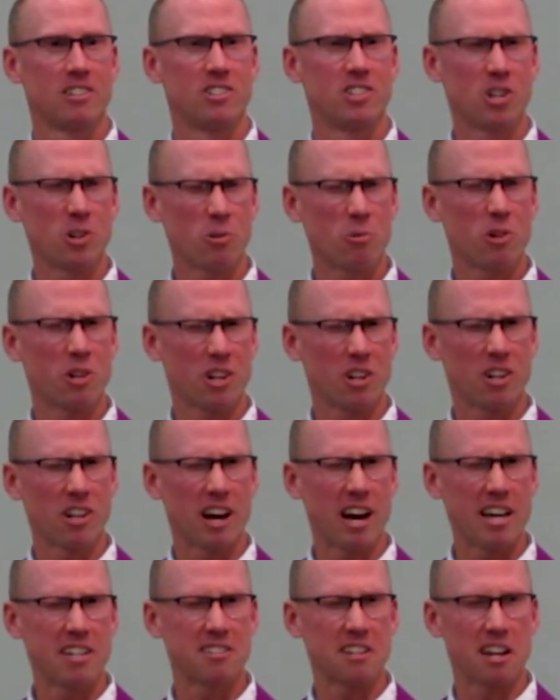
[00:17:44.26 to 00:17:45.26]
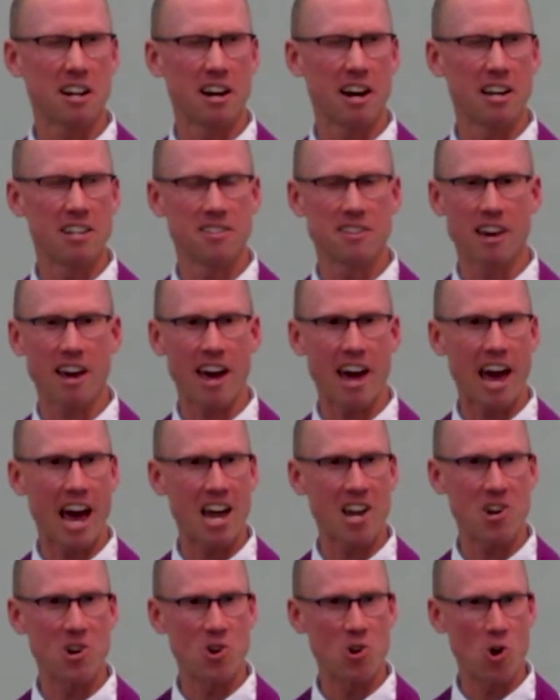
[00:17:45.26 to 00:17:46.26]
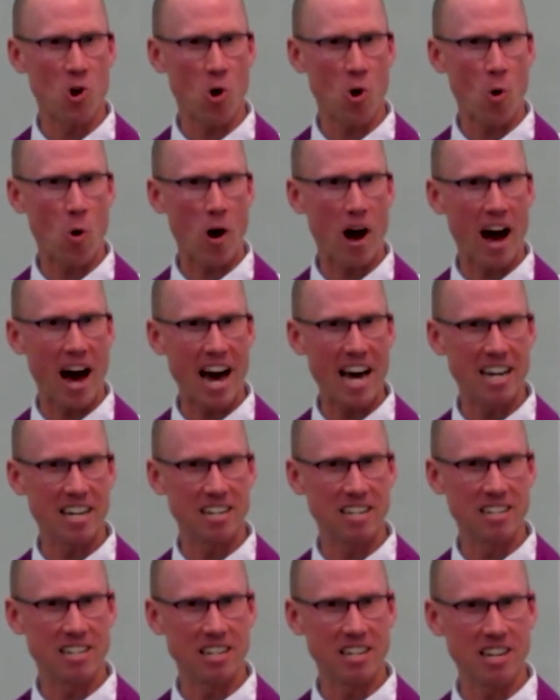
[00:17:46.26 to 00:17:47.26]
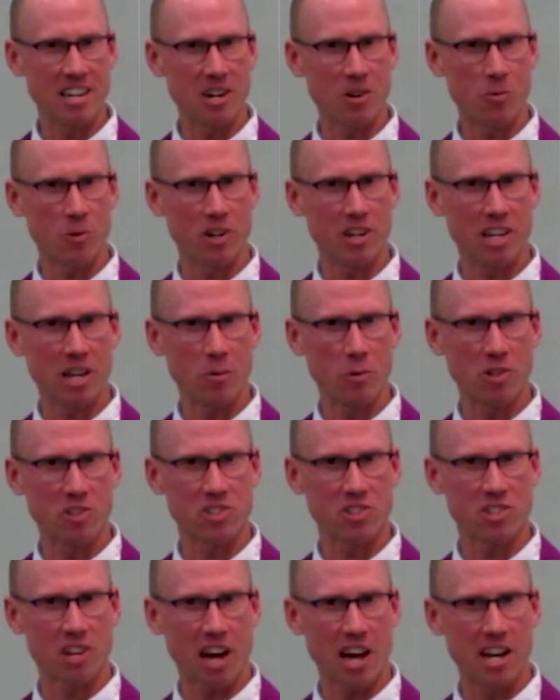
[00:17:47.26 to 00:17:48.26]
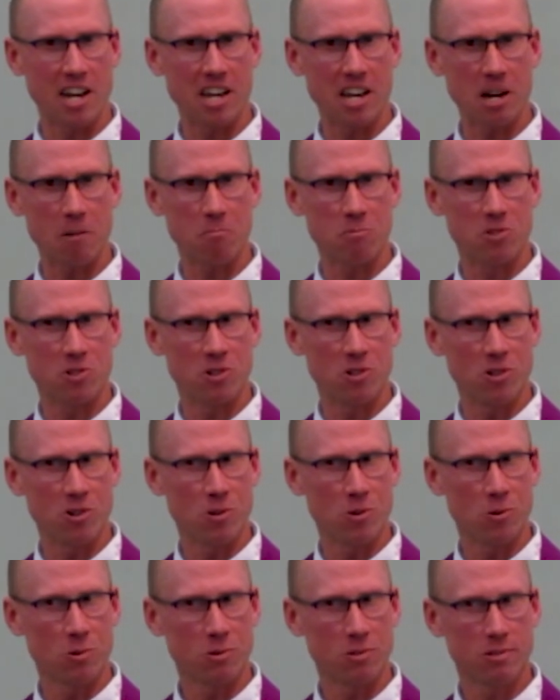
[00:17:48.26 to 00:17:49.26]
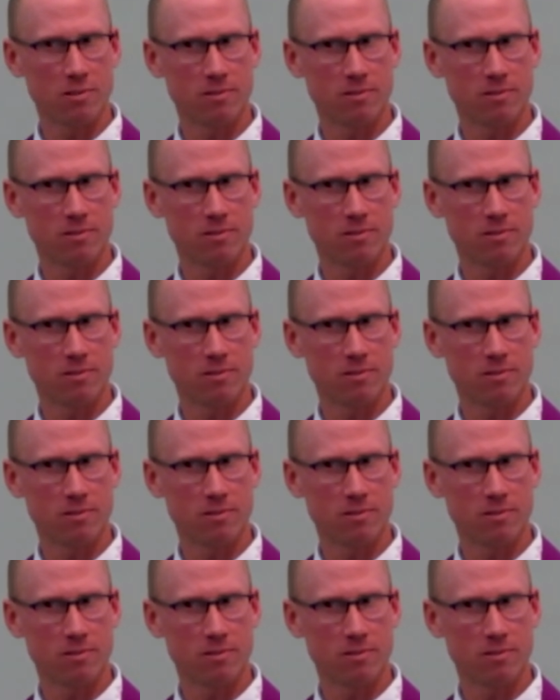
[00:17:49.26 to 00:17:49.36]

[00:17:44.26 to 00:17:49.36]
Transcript: Do you realize that Isaiah had no idea what he was signing up to do?